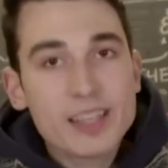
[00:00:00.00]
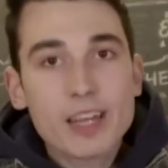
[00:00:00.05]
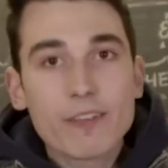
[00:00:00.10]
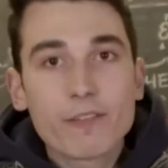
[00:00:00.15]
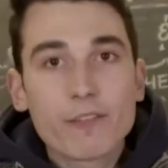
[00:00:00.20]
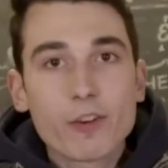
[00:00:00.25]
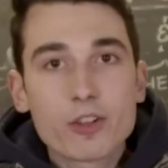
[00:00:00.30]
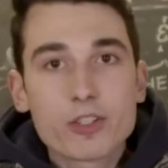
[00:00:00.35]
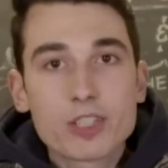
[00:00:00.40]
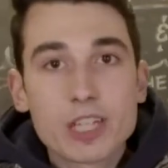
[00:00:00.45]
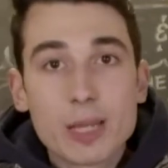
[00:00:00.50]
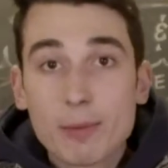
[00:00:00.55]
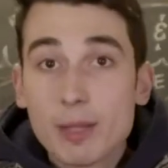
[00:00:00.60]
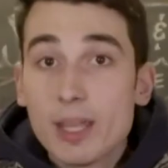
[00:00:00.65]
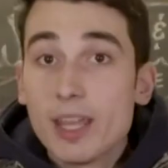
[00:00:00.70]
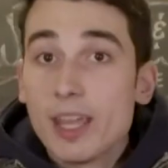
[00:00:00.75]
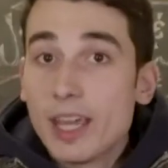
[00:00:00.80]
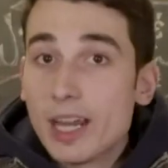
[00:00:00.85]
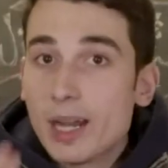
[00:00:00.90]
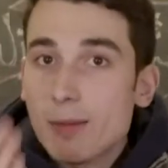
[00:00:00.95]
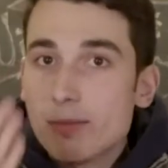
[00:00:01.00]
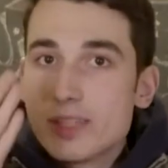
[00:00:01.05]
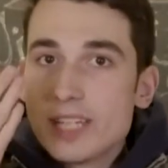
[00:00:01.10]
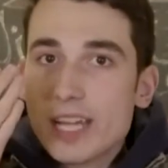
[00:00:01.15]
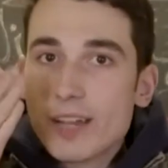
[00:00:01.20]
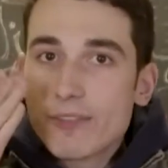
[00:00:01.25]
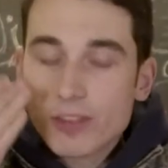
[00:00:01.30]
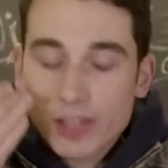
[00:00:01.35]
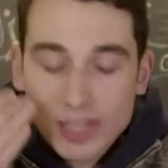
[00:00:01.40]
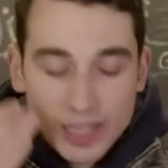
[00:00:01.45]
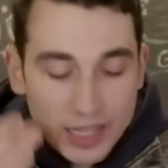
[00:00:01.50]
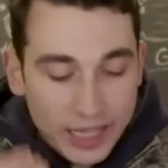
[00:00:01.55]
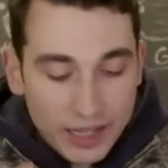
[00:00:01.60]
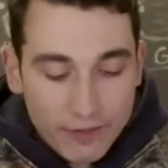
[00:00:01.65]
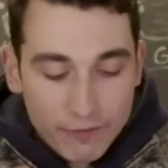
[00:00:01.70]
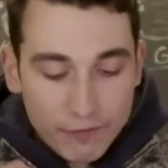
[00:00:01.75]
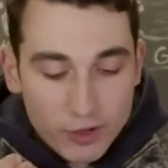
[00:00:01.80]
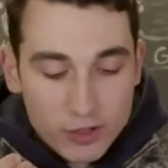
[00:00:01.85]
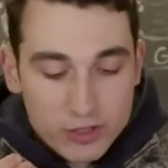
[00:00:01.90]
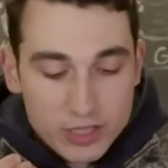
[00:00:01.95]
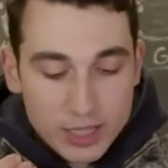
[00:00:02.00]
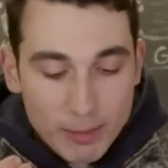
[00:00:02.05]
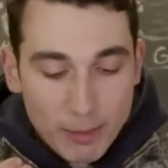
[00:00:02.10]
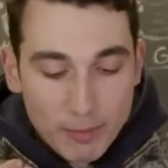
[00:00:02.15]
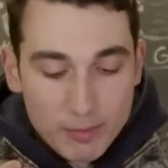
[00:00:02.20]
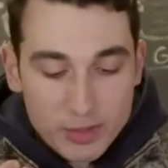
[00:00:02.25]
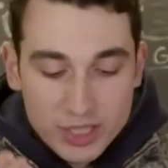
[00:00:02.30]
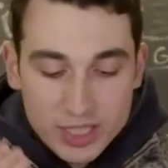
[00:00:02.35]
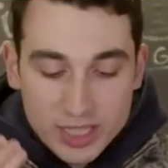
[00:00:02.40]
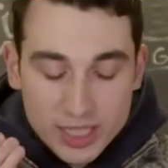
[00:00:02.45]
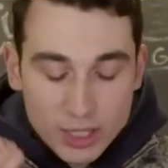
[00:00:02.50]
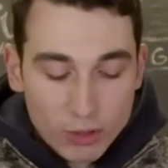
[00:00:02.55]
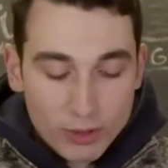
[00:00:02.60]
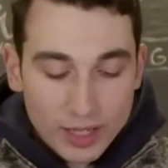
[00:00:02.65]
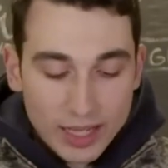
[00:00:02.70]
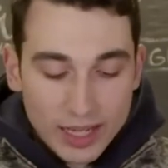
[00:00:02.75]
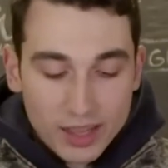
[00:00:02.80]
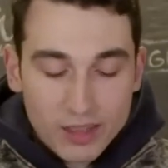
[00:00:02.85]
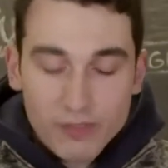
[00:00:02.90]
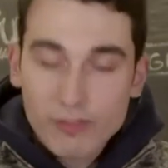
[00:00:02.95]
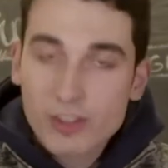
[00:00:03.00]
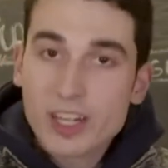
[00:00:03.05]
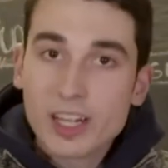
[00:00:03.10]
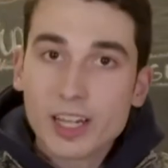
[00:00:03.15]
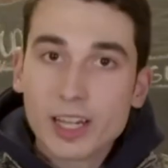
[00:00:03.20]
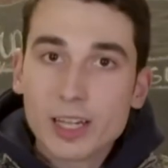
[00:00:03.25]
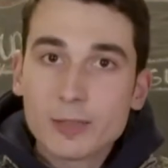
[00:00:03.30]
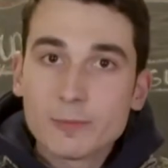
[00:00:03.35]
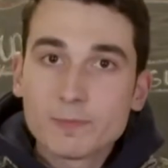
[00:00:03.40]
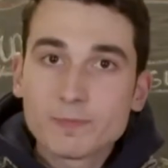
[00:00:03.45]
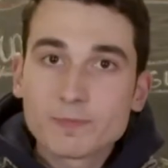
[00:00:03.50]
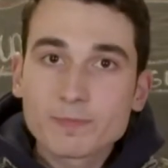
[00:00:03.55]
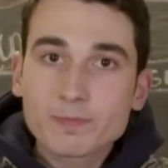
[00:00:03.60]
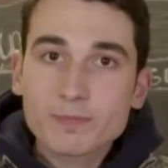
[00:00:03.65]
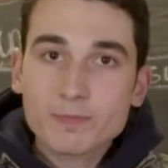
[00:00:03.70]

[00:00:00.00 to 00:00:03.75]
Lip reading: that first sip, and I'm definitely on that first sip, I'm still getting the vanilla.